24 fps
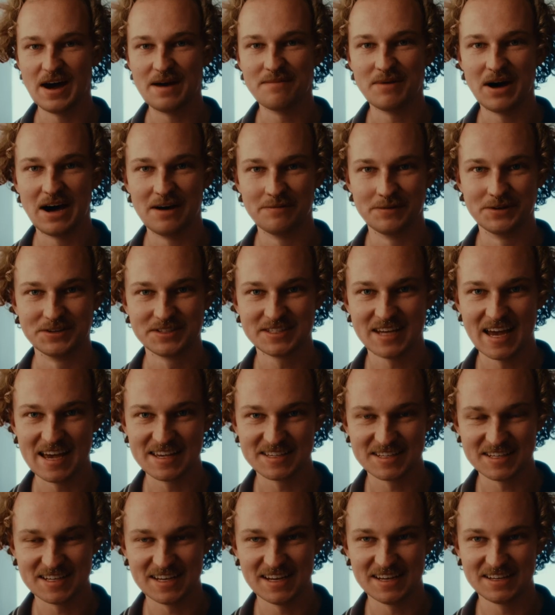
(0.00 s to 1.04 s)
I'm almost
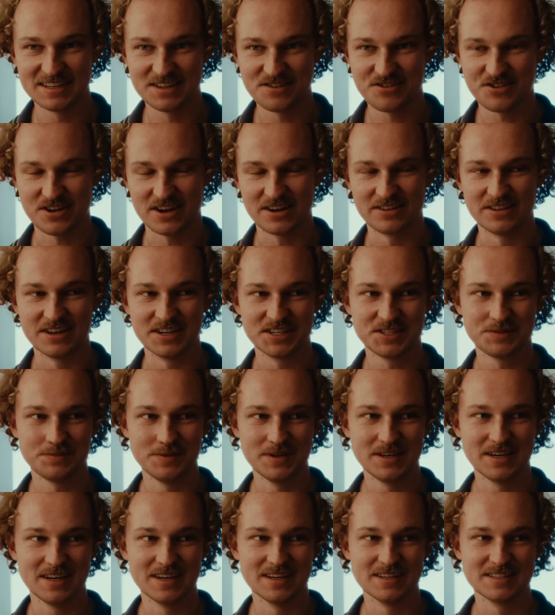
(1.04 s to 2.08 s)
hesitant to share this
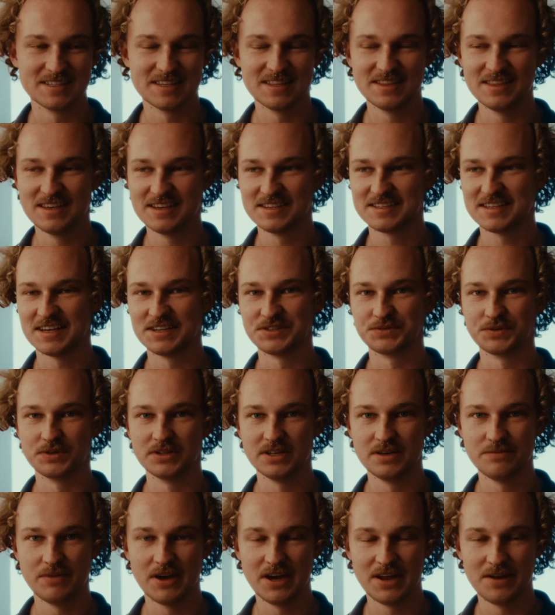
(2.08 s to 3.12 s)
because this has
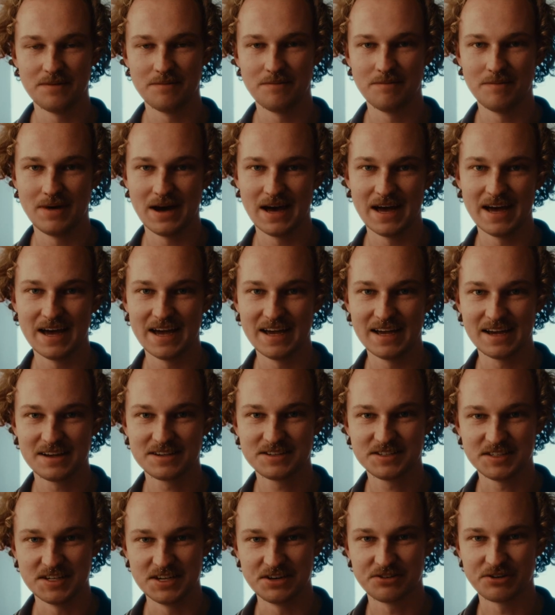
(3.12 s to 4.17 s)
really been my
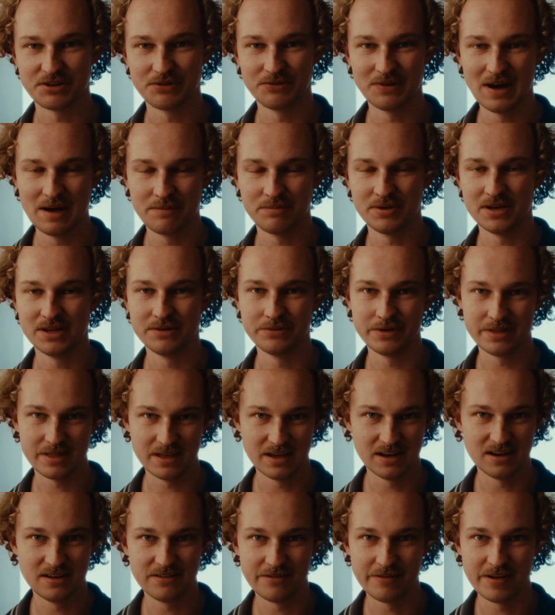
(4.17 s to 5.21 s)
secret weapon
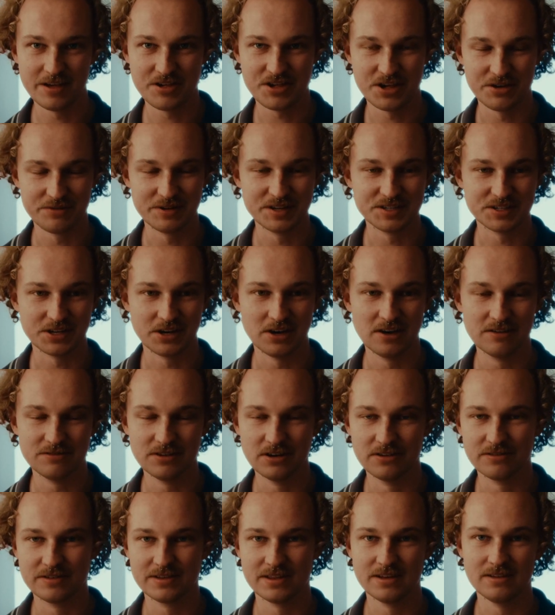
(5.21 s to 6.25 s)
within DaVinci Resolve
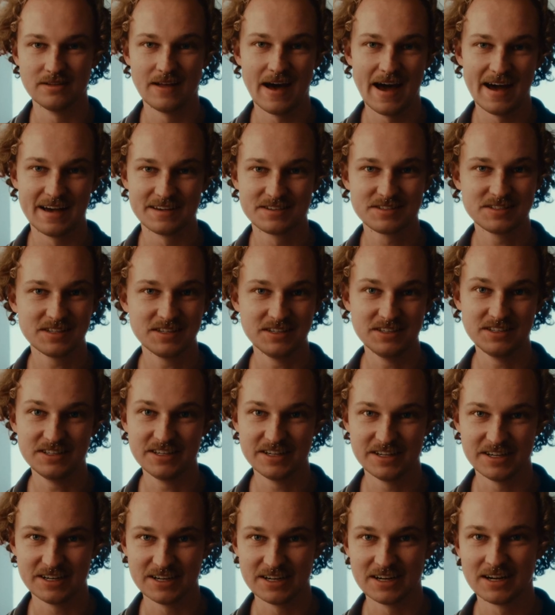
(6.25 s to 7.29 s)
over the last
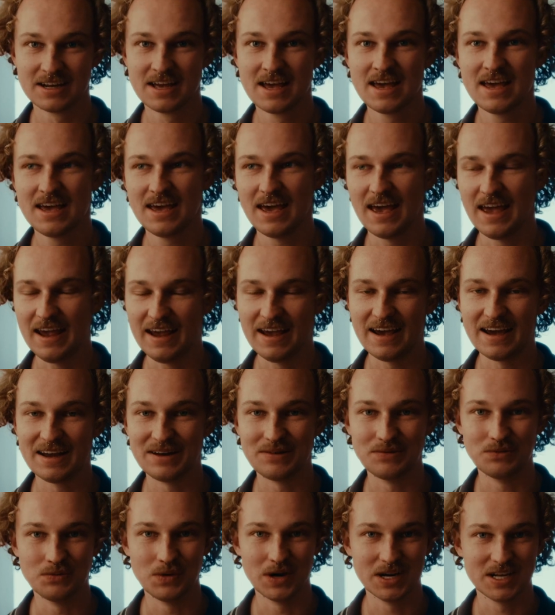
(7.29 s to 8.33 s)
year and
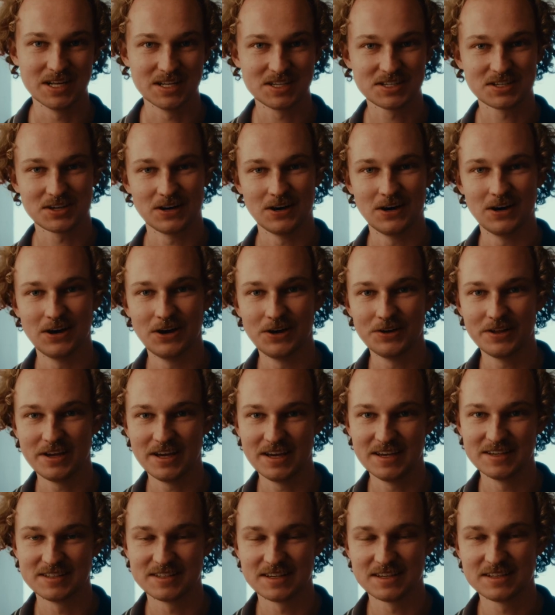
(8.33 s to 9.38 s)
what it's called
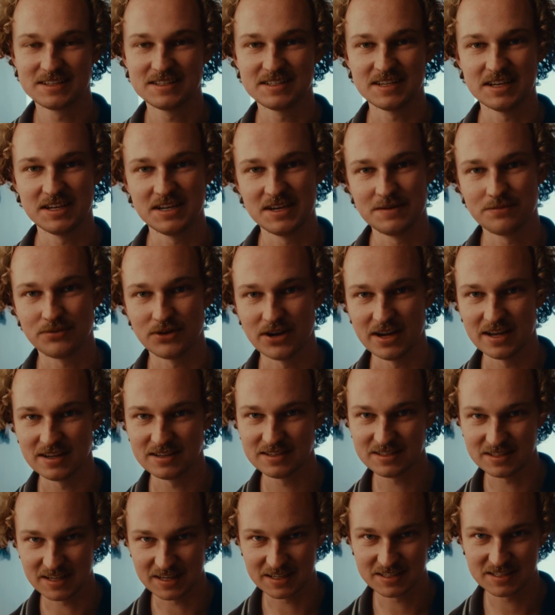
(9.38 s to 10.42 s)
is CinePrint
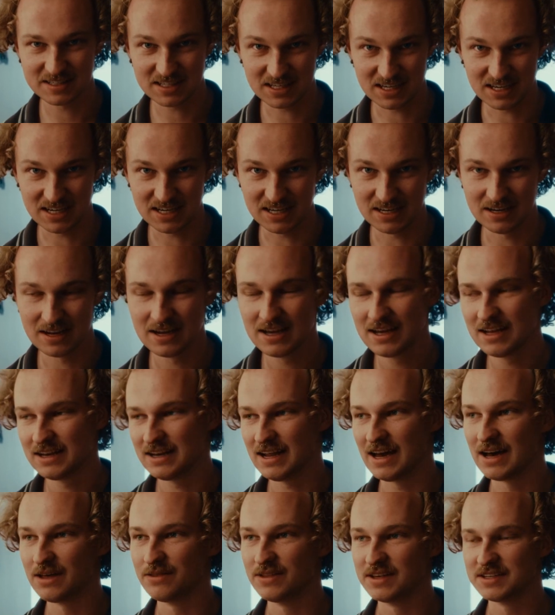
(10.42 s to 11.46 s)
16.
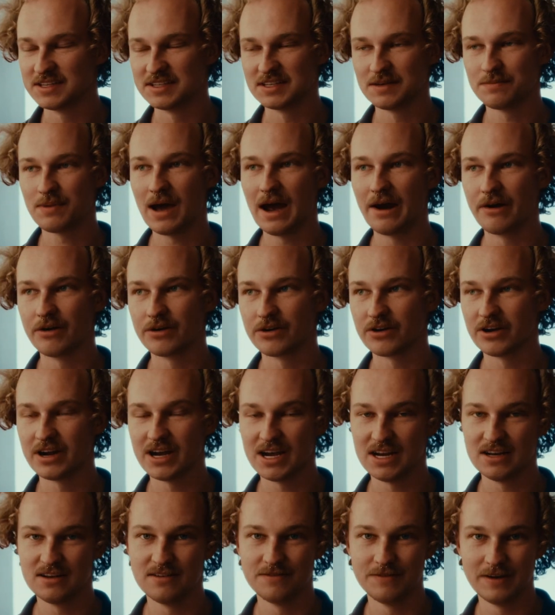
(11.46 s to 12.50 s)
Now, this is a power
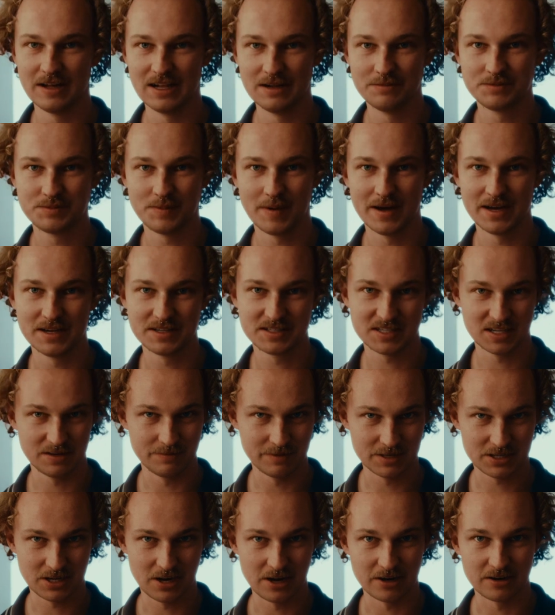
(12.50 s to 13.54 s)
grade developed by a
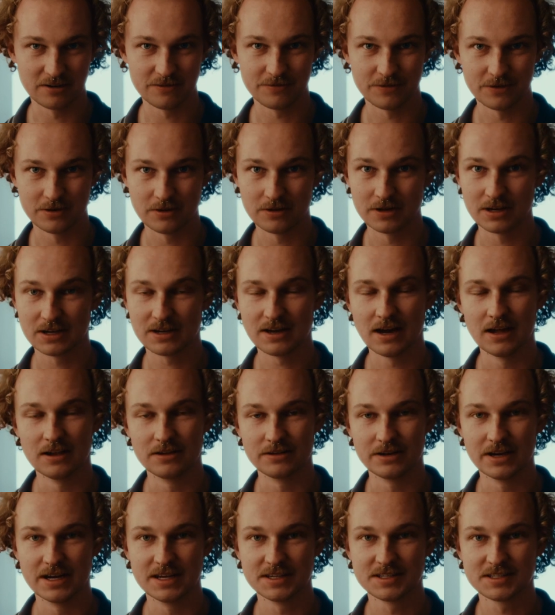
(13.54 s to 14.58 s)
cinematographer and
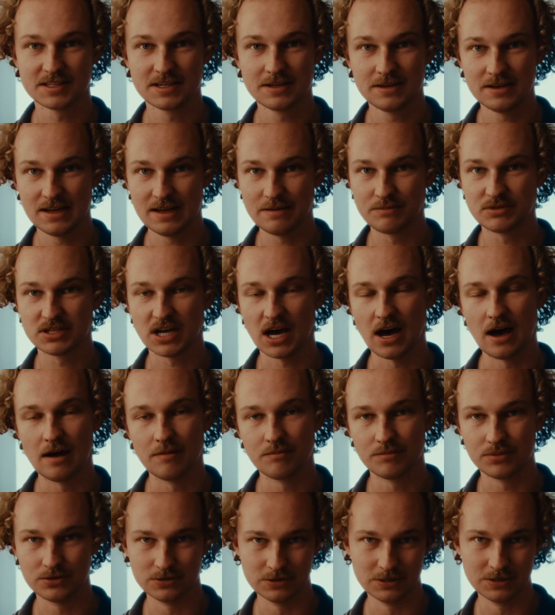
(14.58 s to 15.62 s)
colorist named
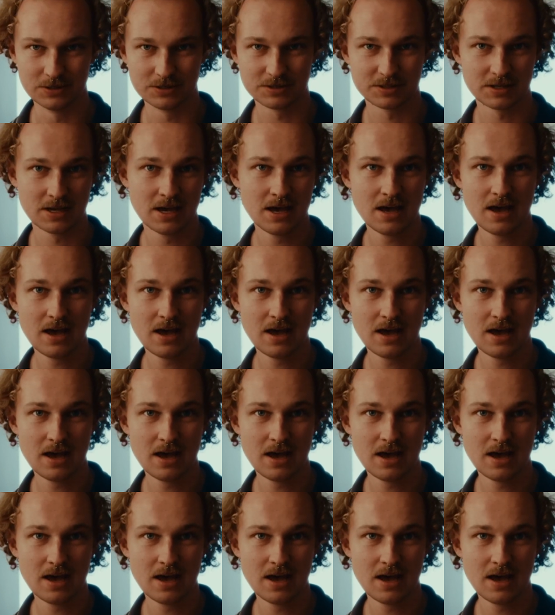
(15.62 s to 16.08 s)
Tom Bolles,